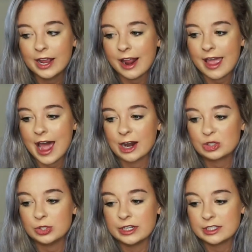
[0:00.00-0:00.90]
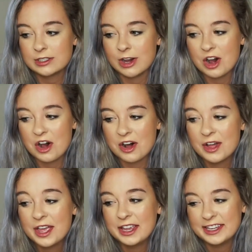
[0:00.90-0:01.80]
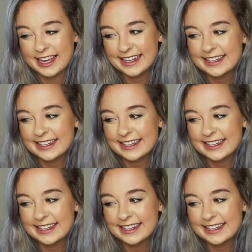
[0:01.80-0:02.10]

and I actually saw yet